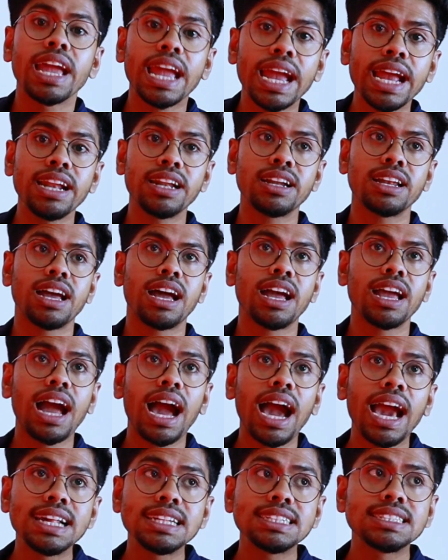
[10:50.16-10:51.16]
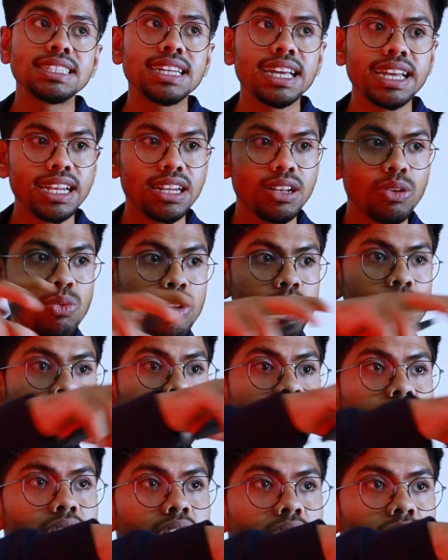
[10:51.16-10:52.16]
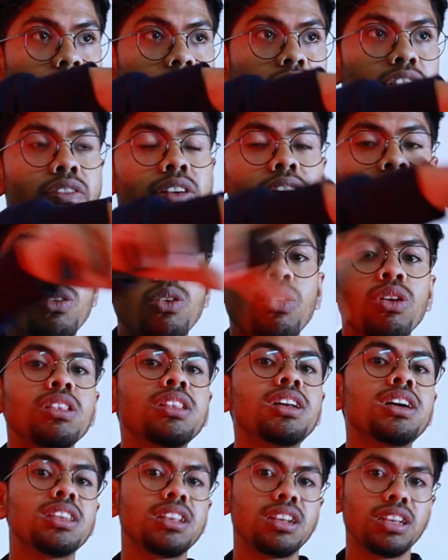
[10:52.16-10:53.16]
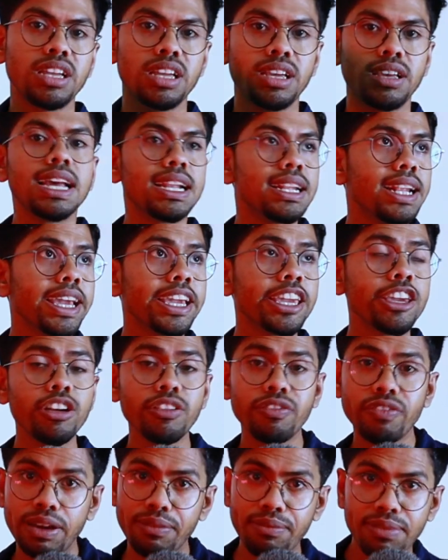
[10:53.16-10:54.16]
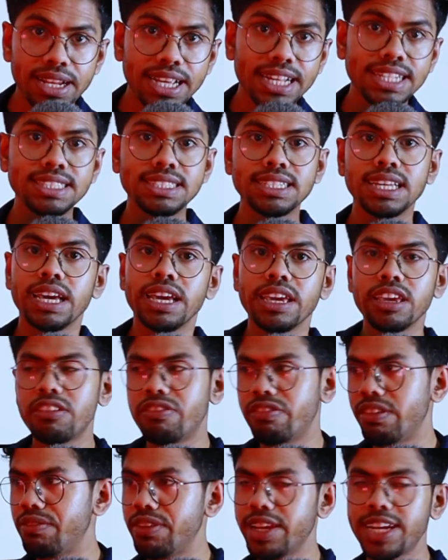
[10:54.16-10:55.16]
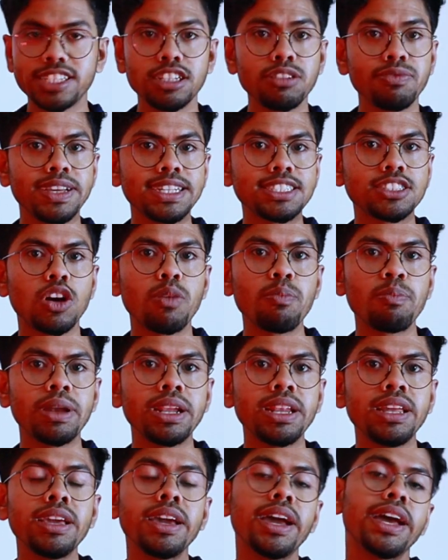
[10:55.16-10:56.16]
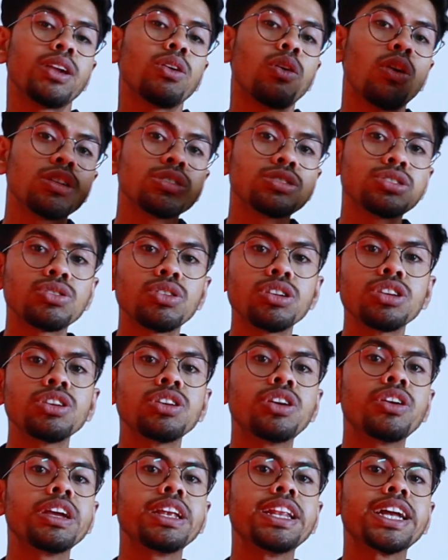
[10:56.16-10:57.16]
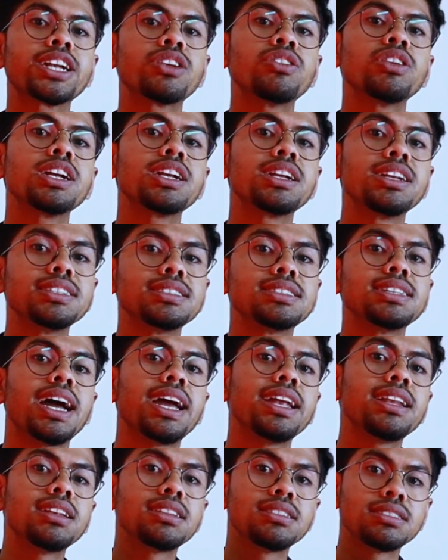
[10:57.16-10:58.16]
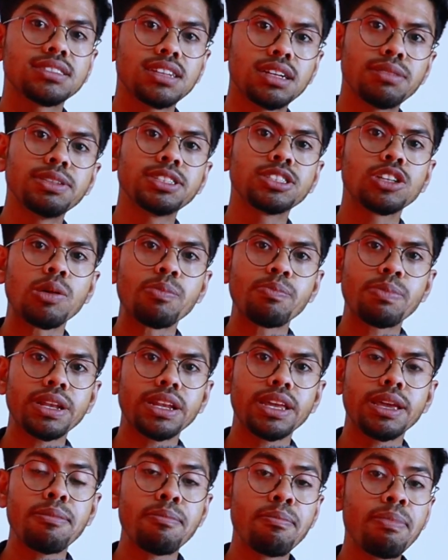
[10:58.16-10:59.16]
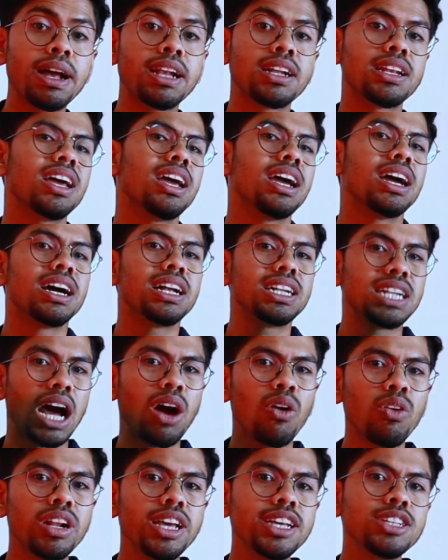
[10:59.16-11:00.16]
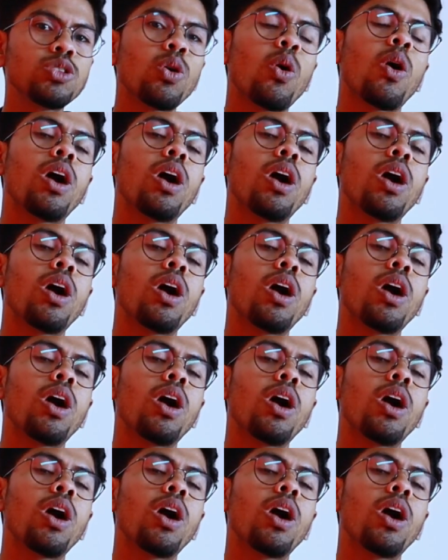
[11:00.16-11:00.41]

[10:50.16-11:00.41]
And I said we will cover all the three, like your Fab-less, your fabrication based company, and also your electronic design service company. But nowadays